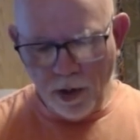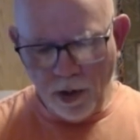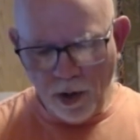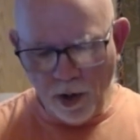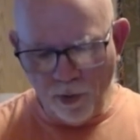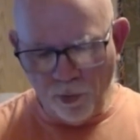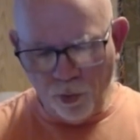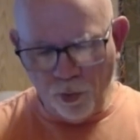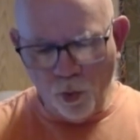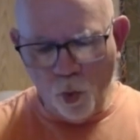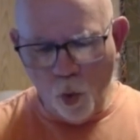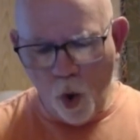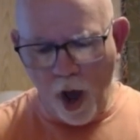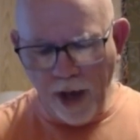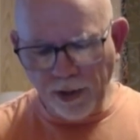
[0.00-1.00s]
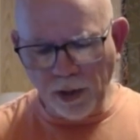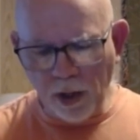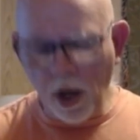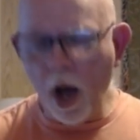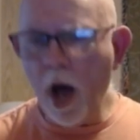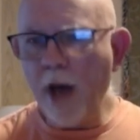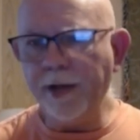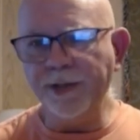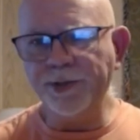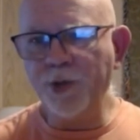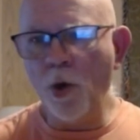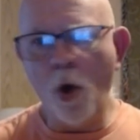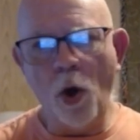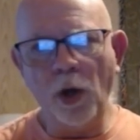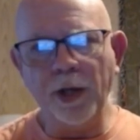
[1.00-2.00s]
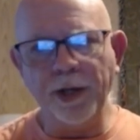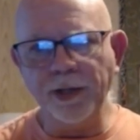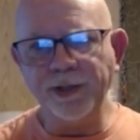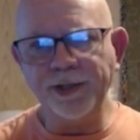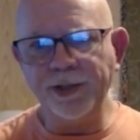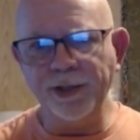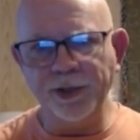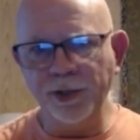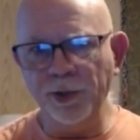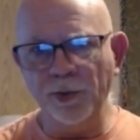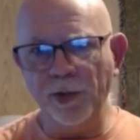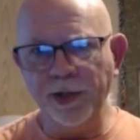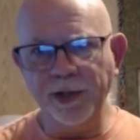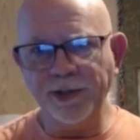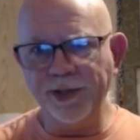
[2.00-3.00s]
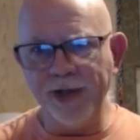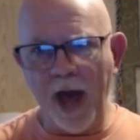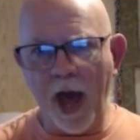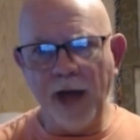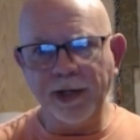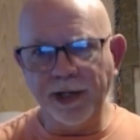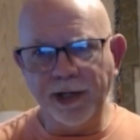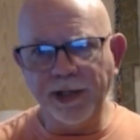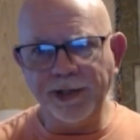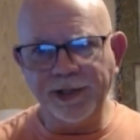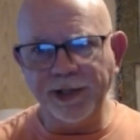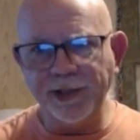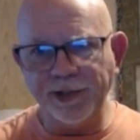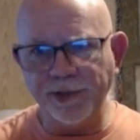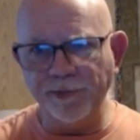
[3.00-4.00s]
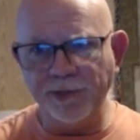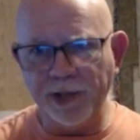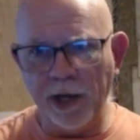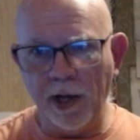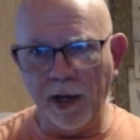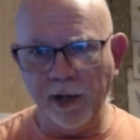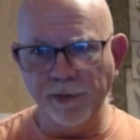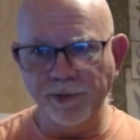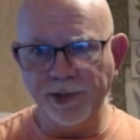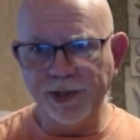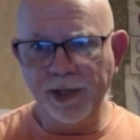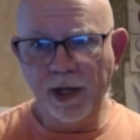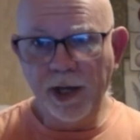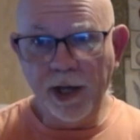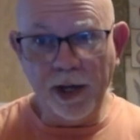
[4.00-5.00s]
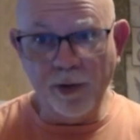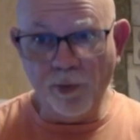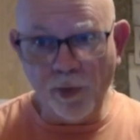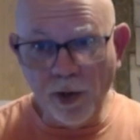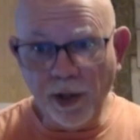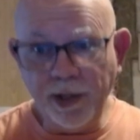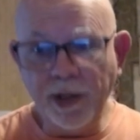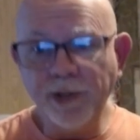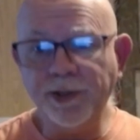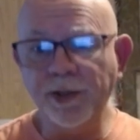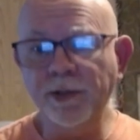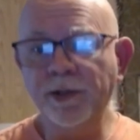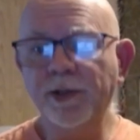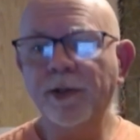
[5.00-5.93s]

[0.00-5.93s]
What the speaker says: of what God is calling us to do. And it's not easy sometimes. It really isn't.